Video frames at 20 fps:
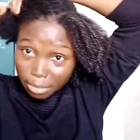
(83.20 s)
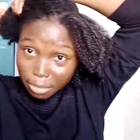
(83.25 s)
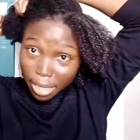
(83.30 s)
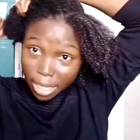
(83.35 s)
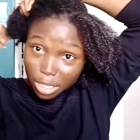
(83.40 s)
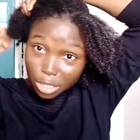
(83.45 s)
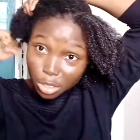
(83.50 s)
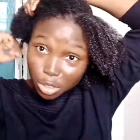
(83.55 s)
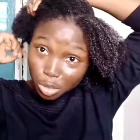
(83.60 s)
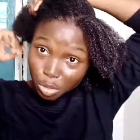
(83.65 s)

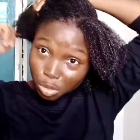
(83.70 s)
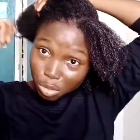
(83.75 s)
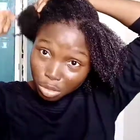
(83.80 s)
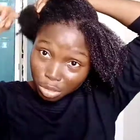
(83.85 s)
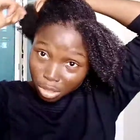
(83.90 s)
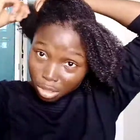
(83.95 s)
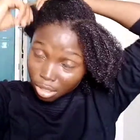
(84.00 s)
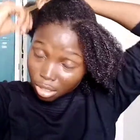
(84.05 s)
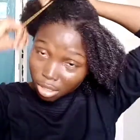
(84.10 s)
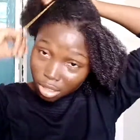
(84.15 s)
My lines were
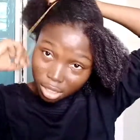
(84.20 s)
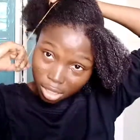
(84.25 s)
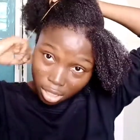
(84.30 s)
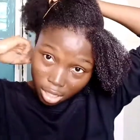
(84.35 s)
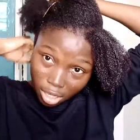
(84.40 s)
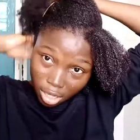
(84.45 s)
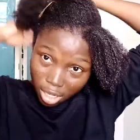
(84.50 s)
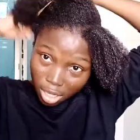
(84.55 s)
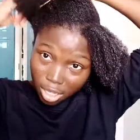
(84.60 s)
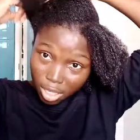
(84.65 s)
quite
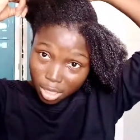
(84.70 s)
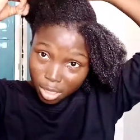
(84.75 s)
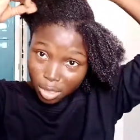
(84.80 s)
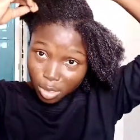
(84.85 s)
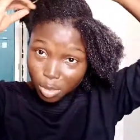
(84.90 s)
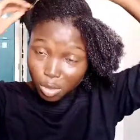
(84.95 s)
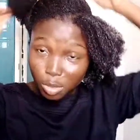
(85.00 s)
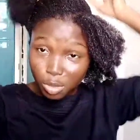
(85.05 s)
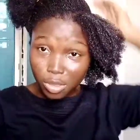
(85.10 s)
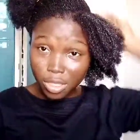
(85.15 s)
crooked
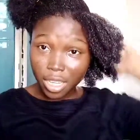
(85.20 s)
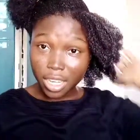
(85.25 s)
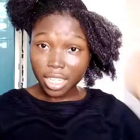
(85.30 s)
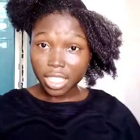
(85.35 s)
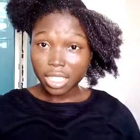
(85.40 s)
because